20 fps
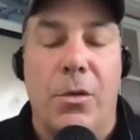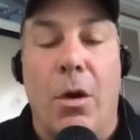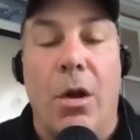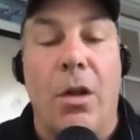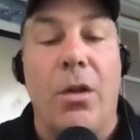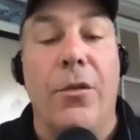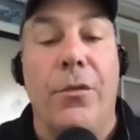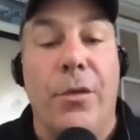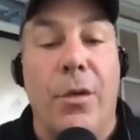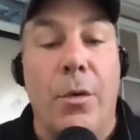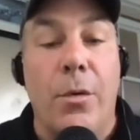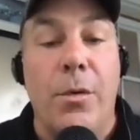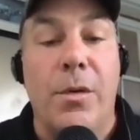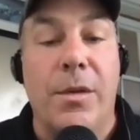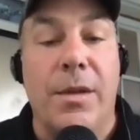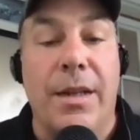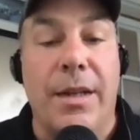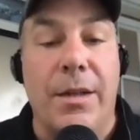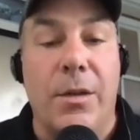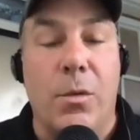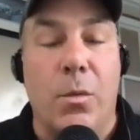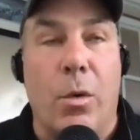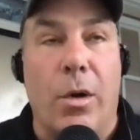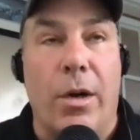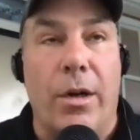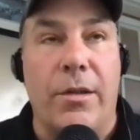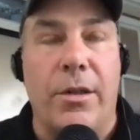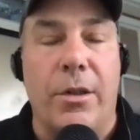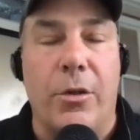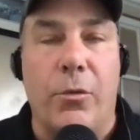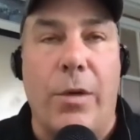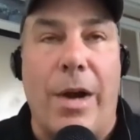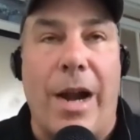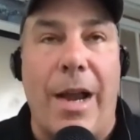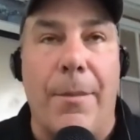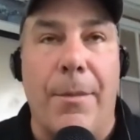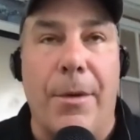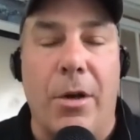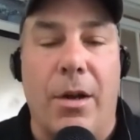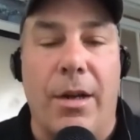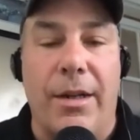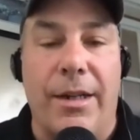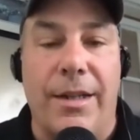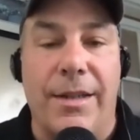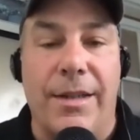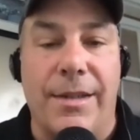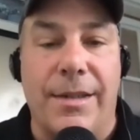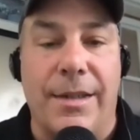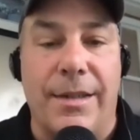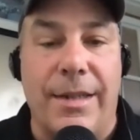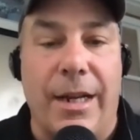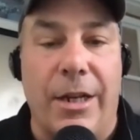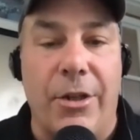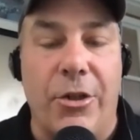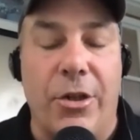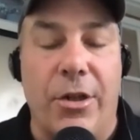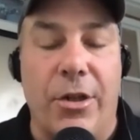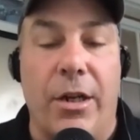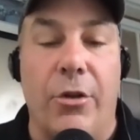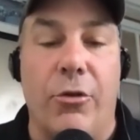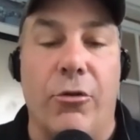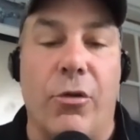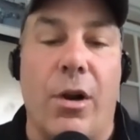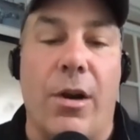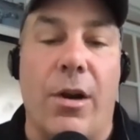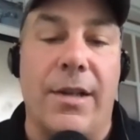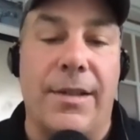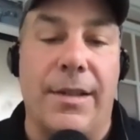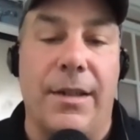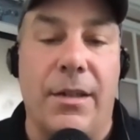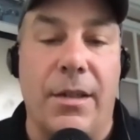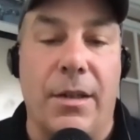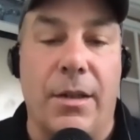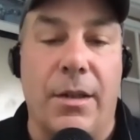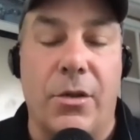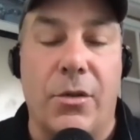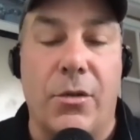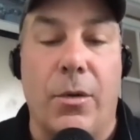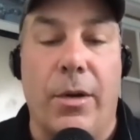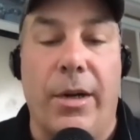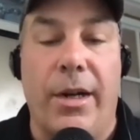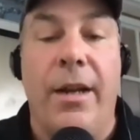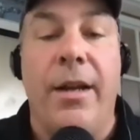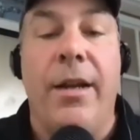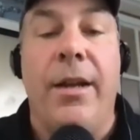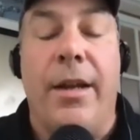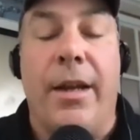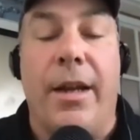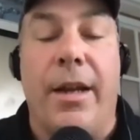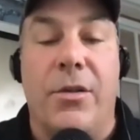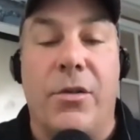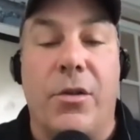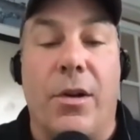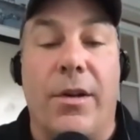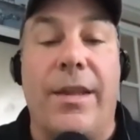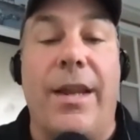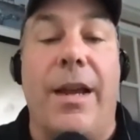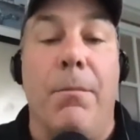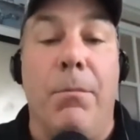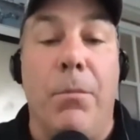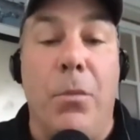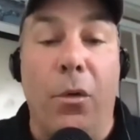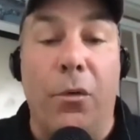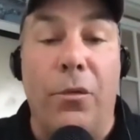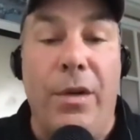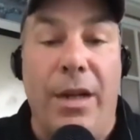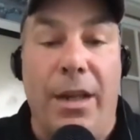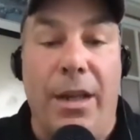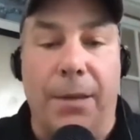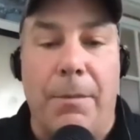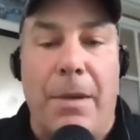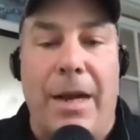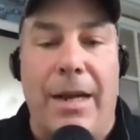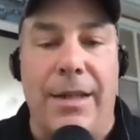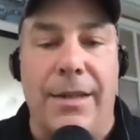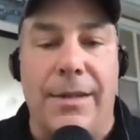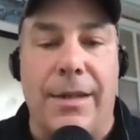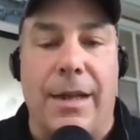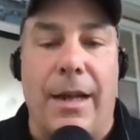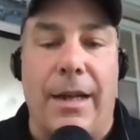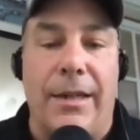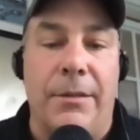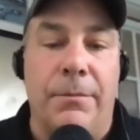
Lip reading: All of those things work to grab an audience's attention and draw us into the story and start that movie in the mind's eye.